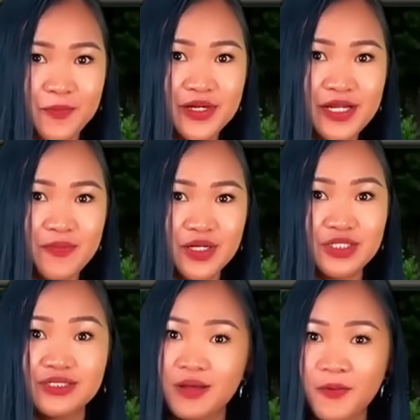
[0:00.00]
pretty much
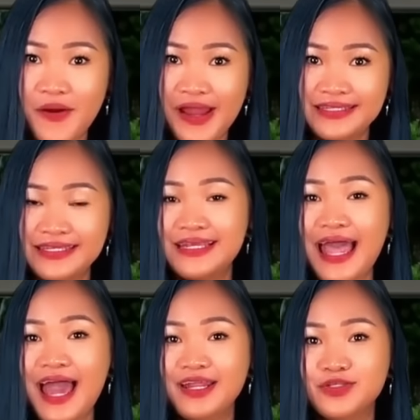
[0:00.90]
summarizes the
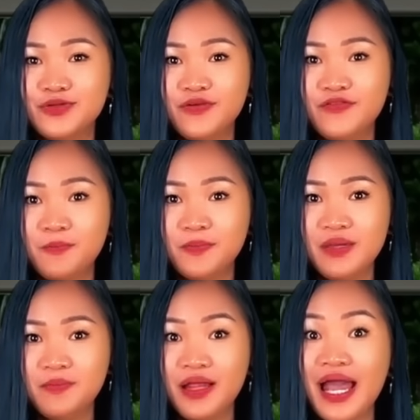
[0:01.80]
attitude of the
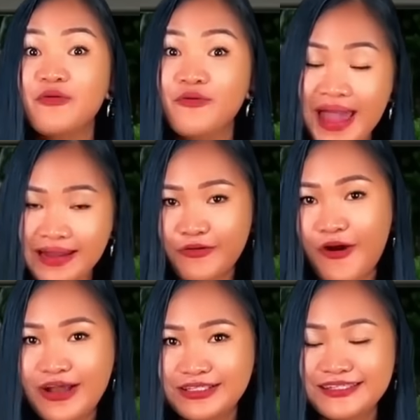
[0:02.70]
people I ran
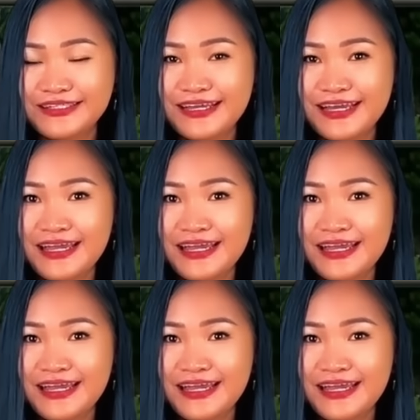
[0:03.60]
across.